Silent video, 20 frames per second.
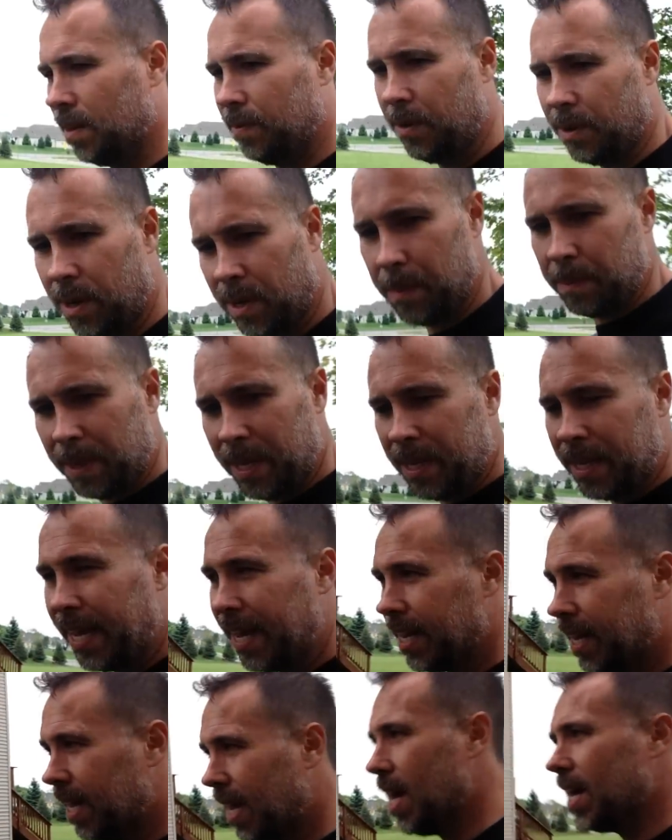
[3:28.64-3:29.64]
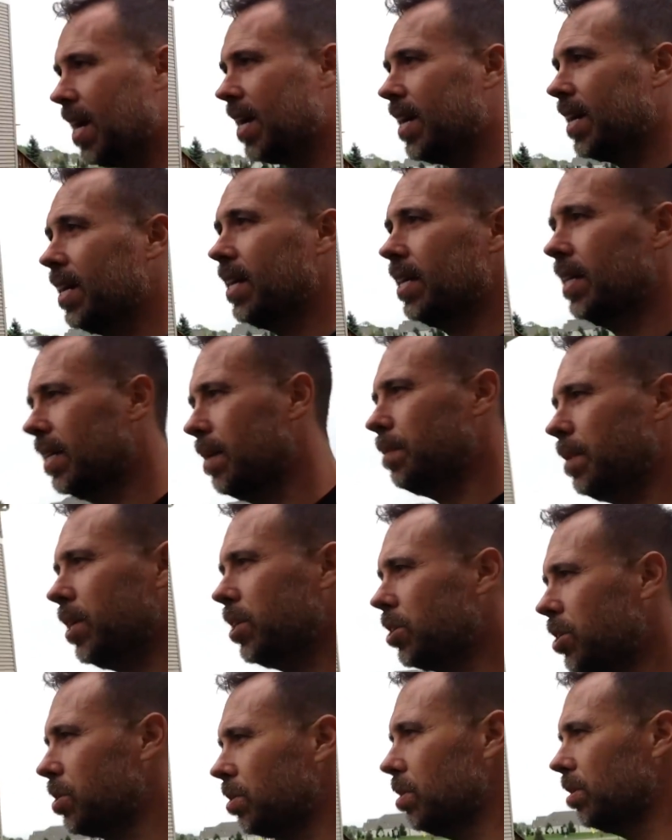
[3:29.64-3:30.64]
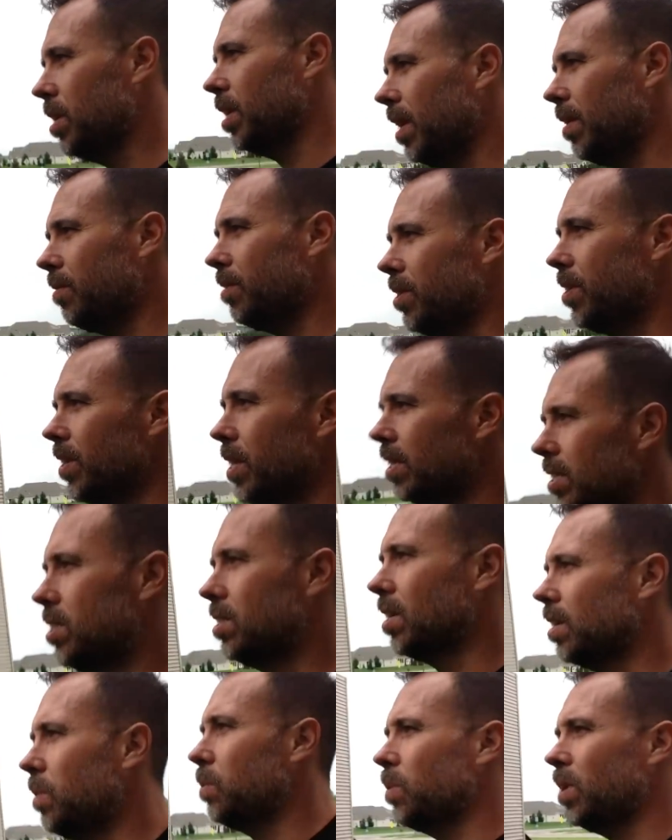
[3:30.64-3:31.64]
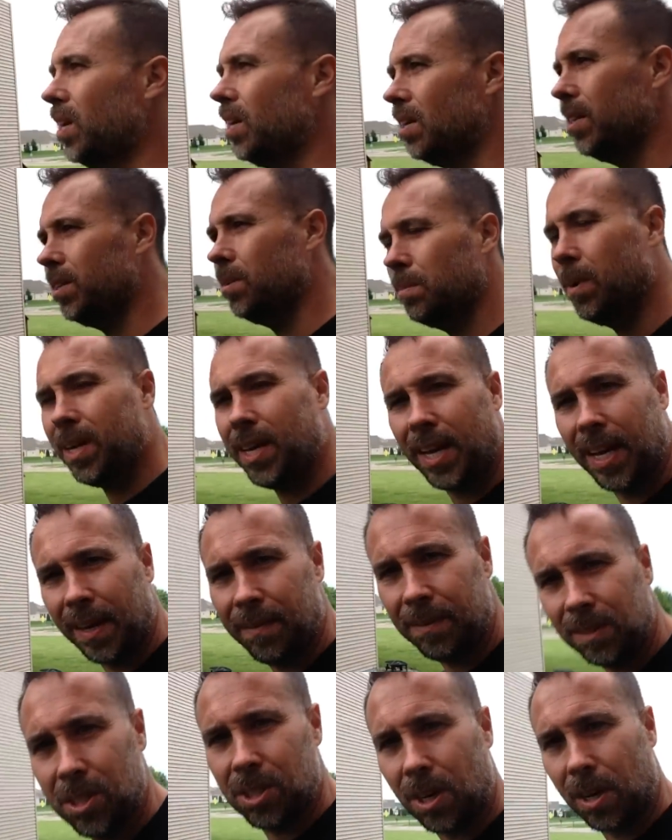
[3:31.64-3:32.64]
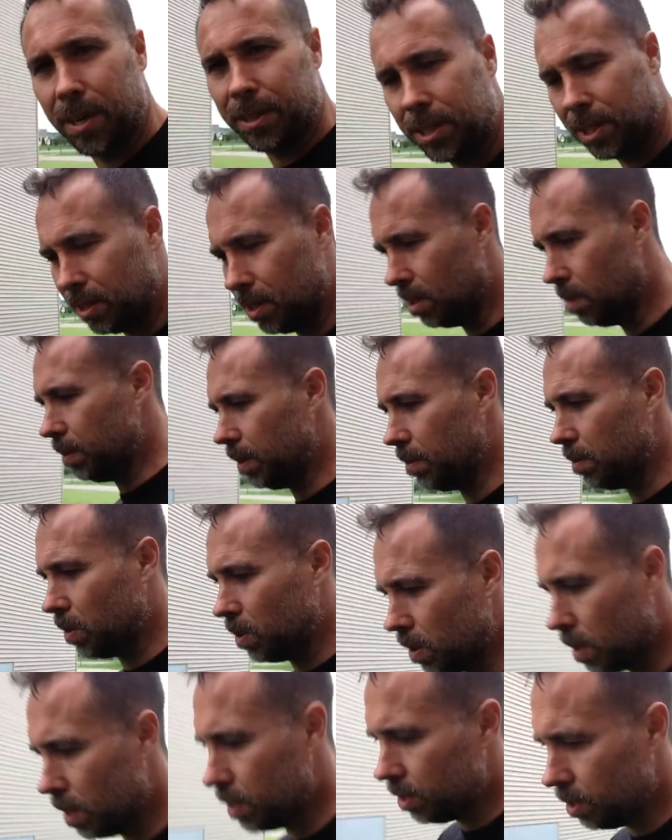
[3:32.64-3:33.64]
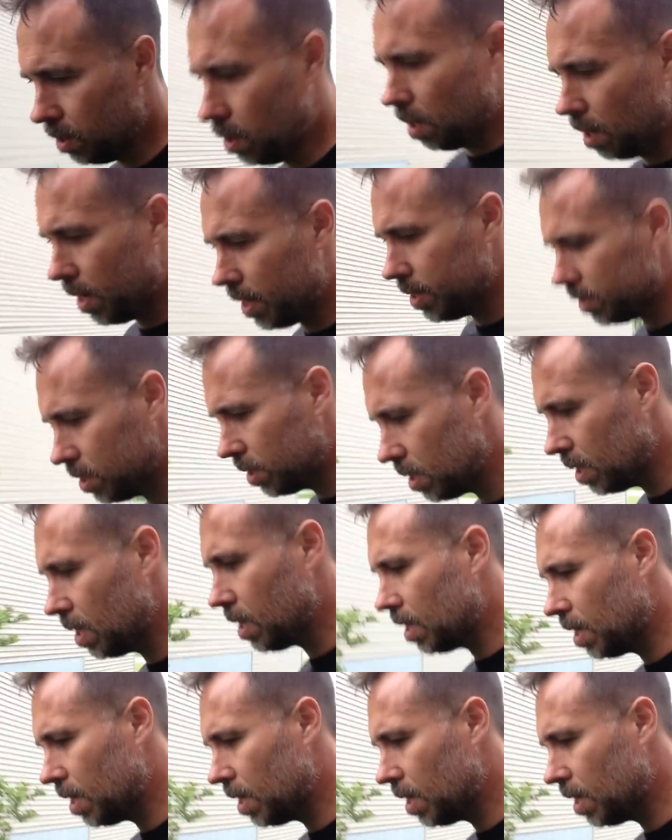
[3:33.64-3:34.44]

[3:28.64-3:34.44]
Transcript: If you're going to be that guy that makes sure that everything is done well, you may have to charge a little bit more on your lawns.